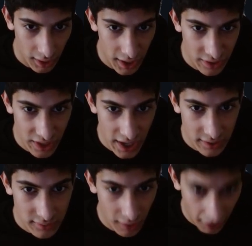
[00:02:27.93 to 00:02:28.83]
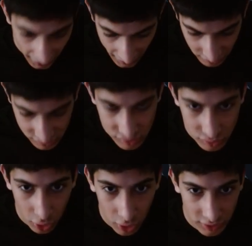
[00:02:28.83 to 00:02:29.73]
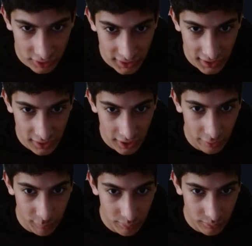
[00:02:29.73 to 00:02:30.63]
and then add .github.io